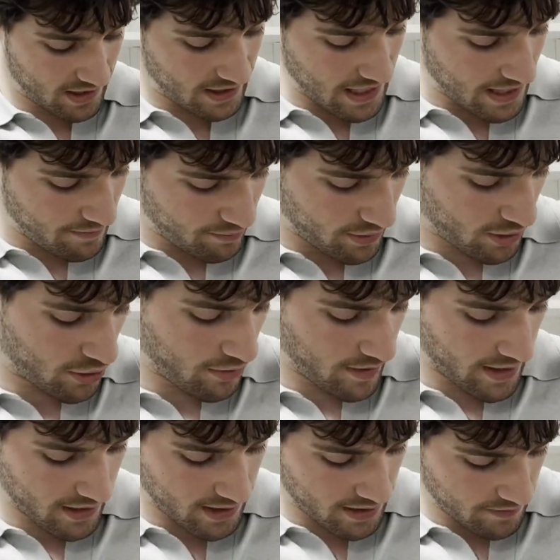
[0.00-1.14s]
deep to
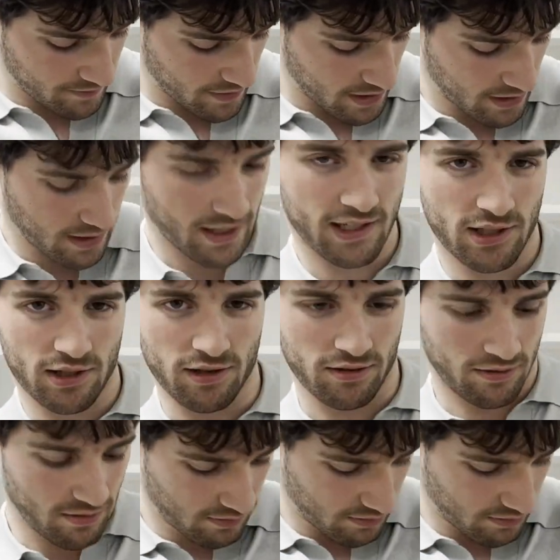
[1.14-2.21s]
it, like so.